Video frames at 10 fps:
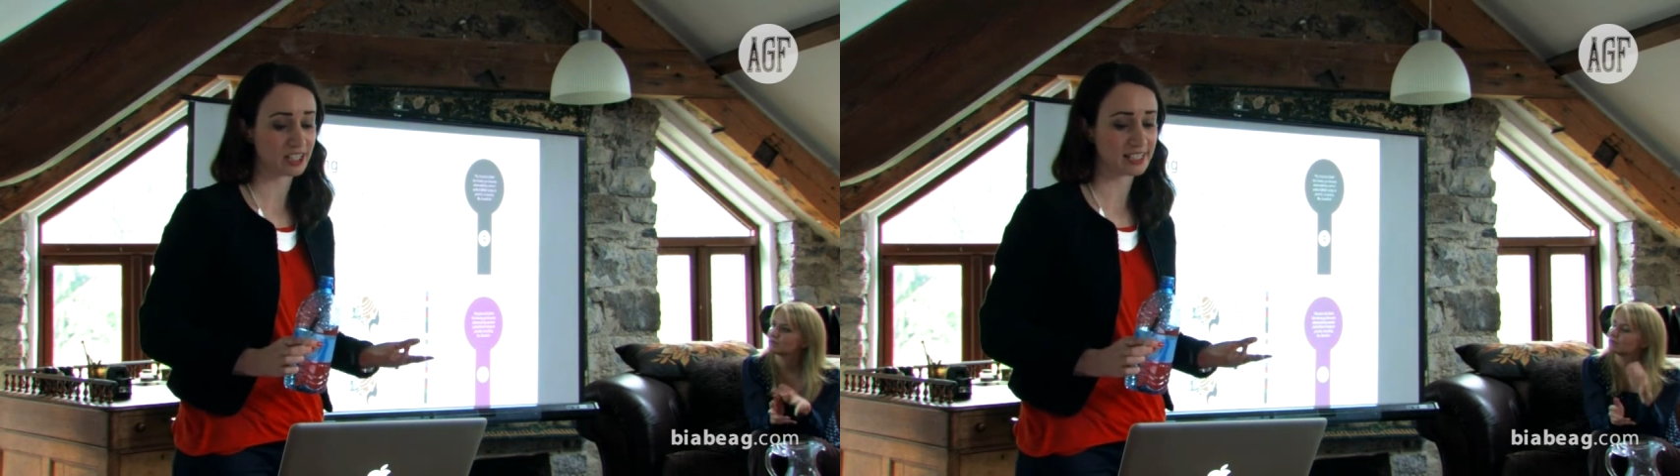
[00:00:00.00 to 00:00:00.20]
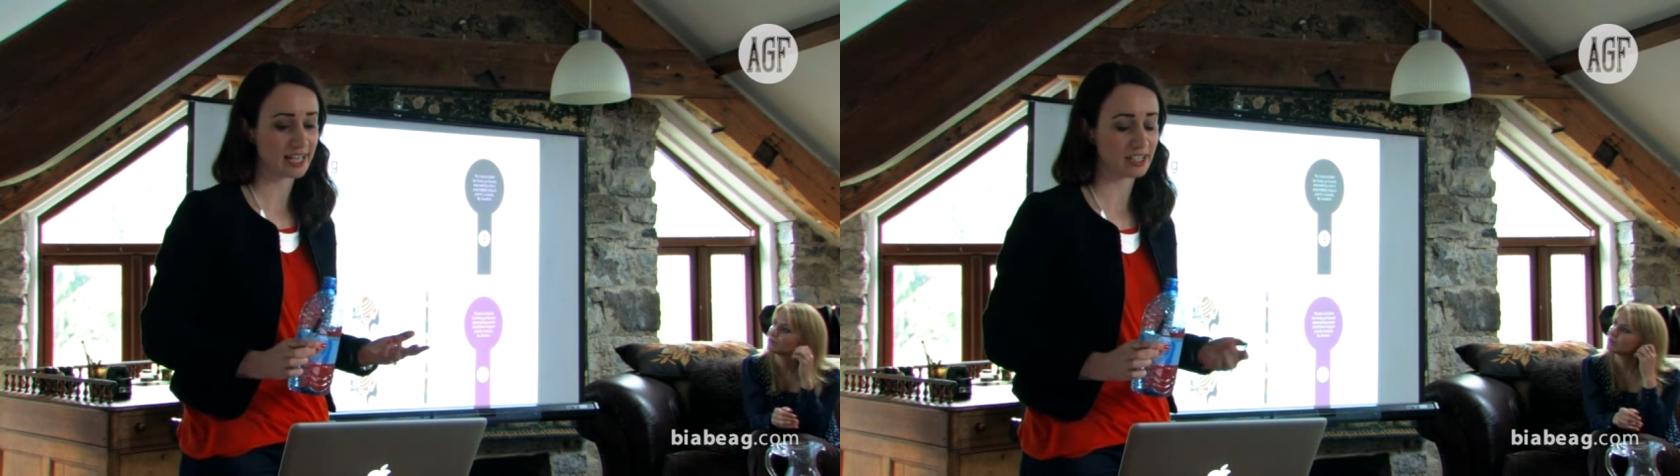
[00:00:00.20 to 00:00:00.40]

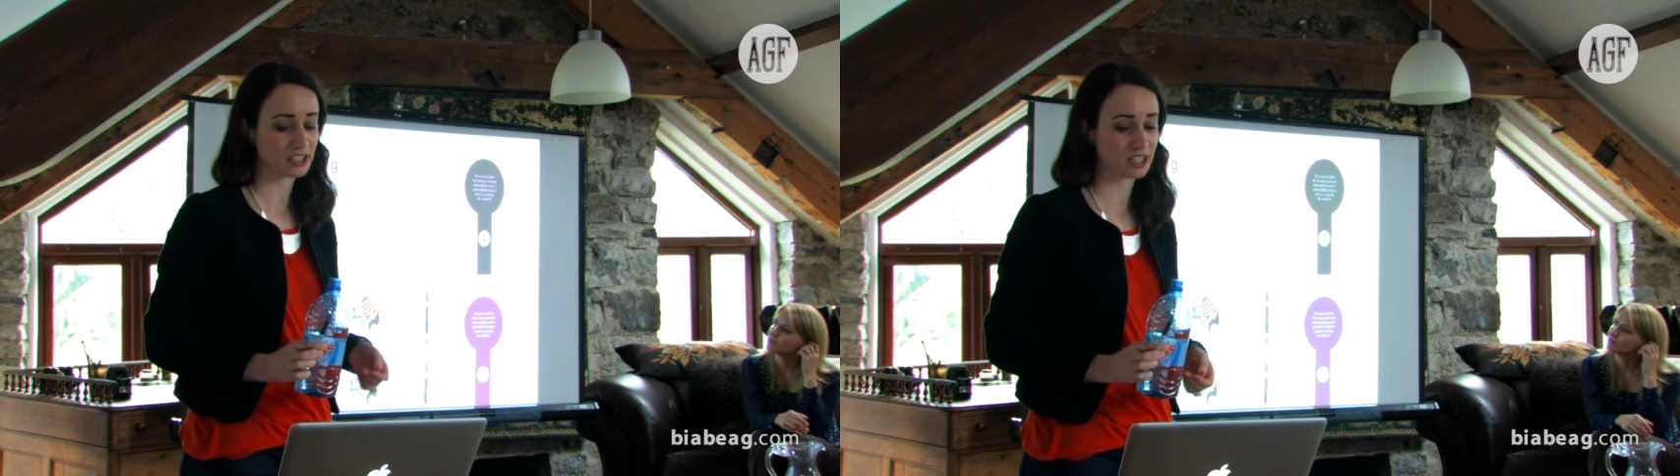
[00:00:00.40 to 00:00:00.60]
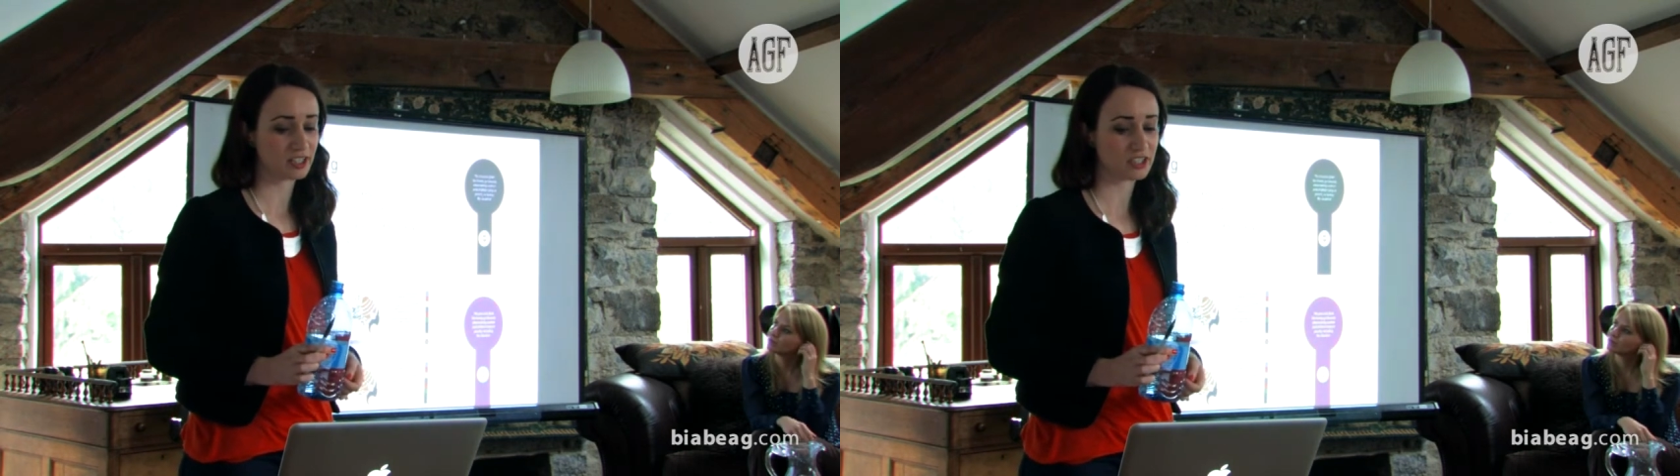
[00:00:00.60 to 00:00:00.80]

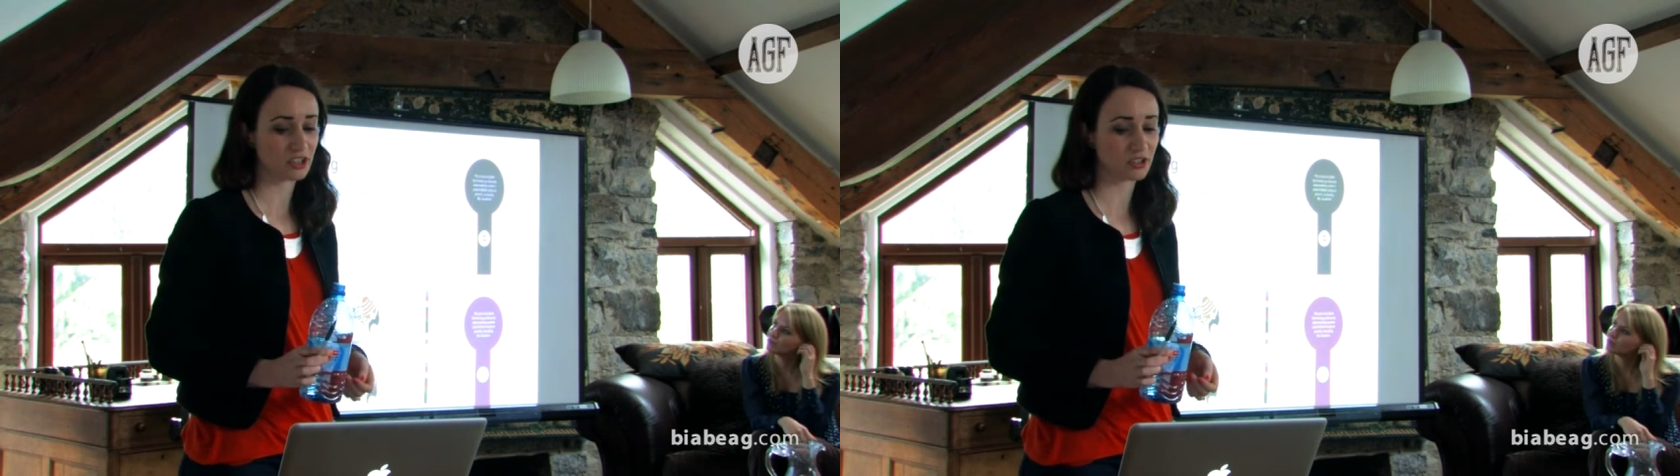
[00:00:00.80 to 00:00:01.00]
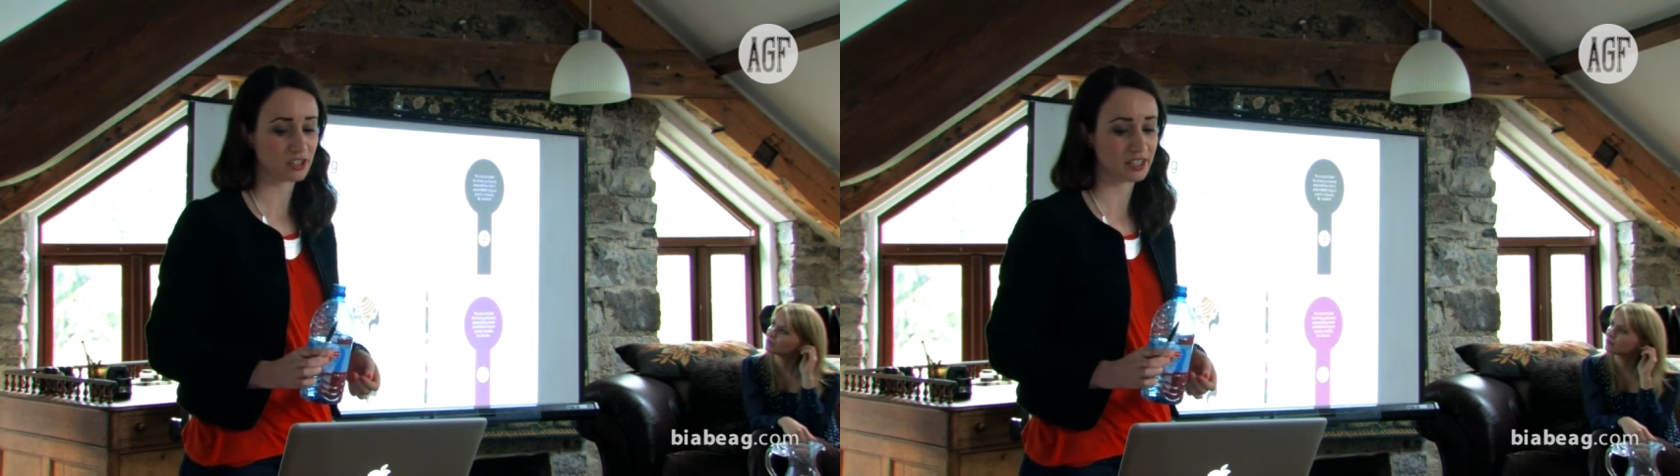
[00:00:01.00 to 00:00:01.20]
extension,
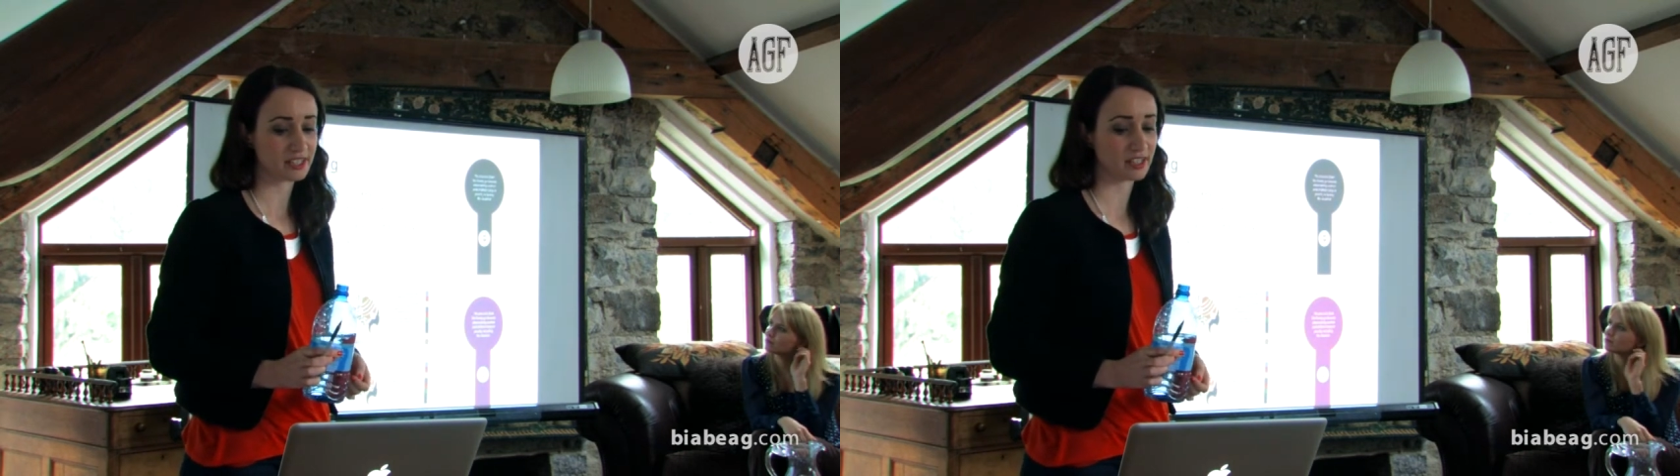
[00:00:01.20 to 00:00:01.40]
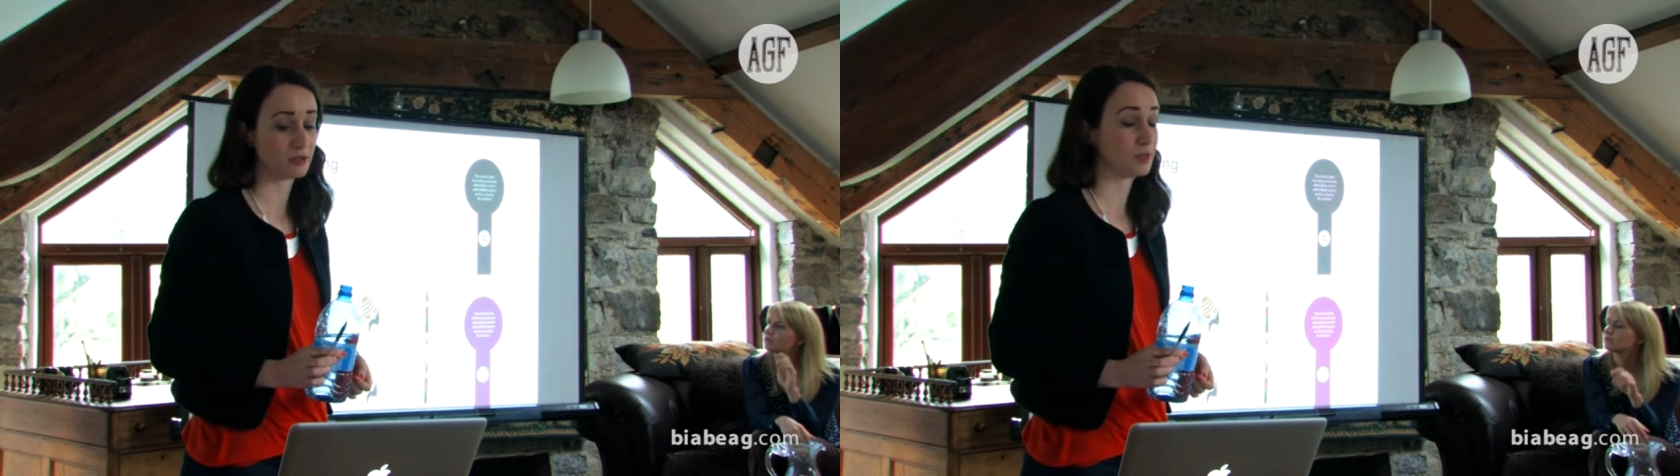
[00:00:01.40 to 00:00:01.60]
so there
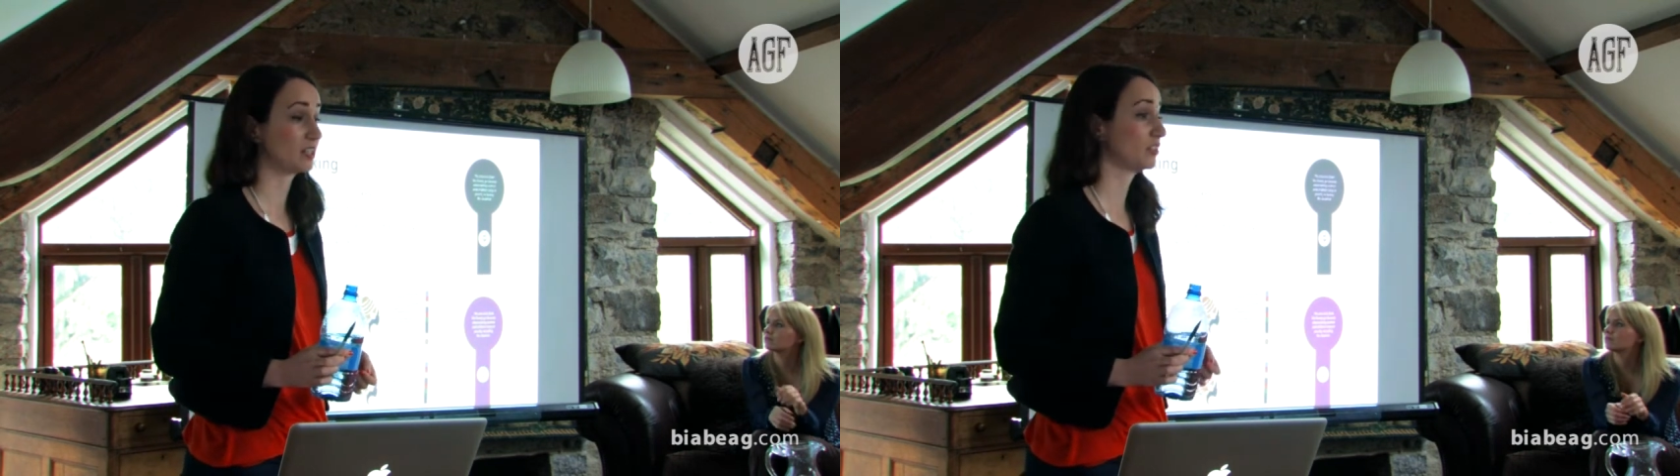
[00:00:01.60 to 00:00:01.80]
was a